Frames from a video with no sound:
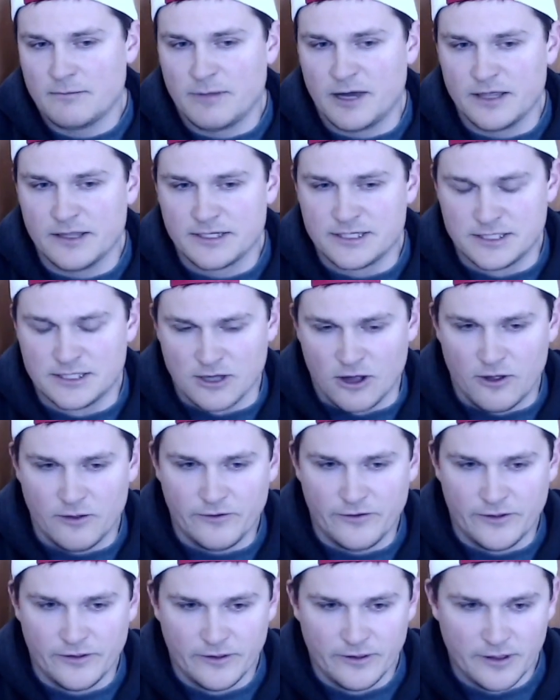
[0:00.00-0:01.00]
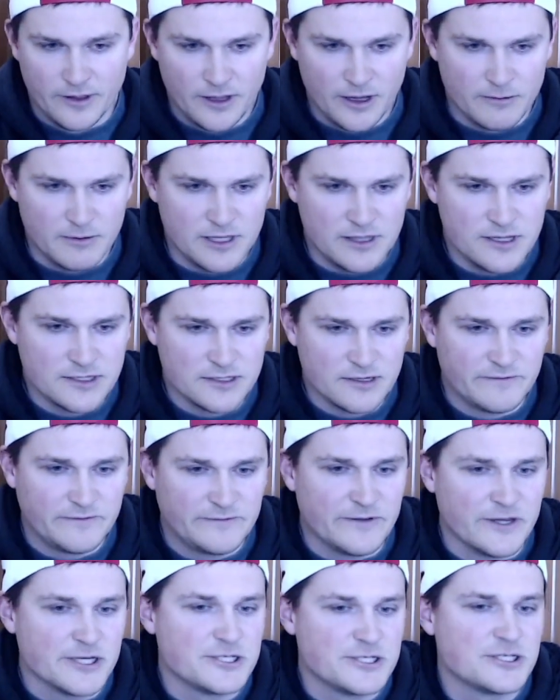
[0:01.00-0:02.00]
by the salt. I mean, these are
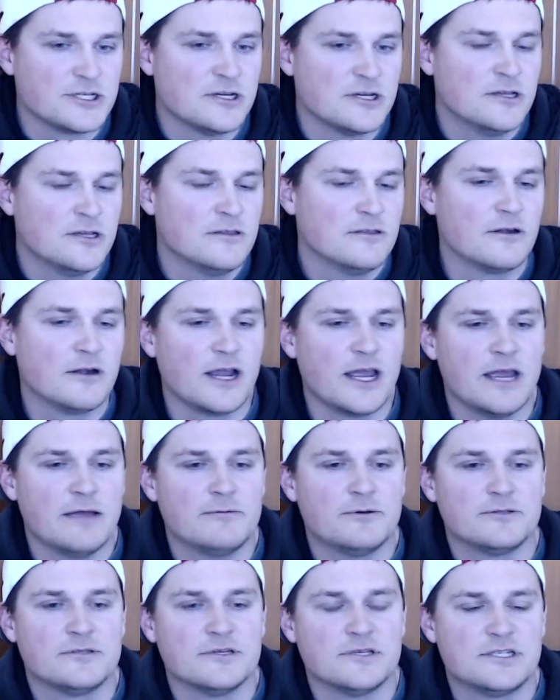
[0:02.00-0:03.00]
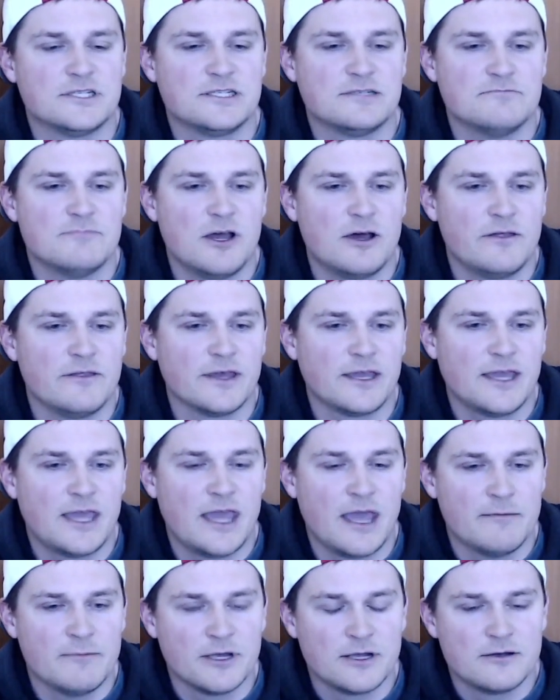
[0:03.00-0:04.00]
fish that are able to smell the
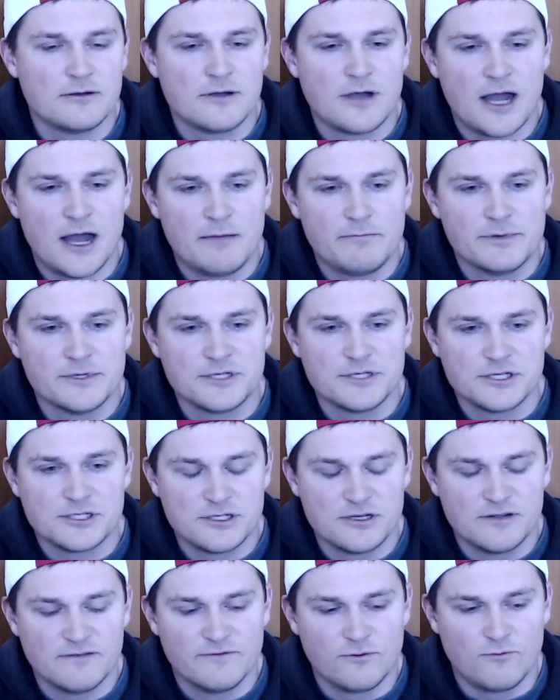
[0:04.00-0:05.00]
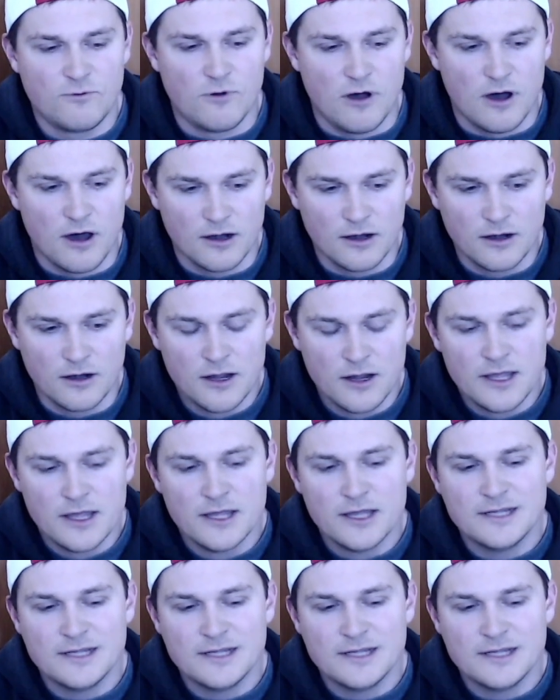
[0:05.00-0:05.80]
chemical composition of the water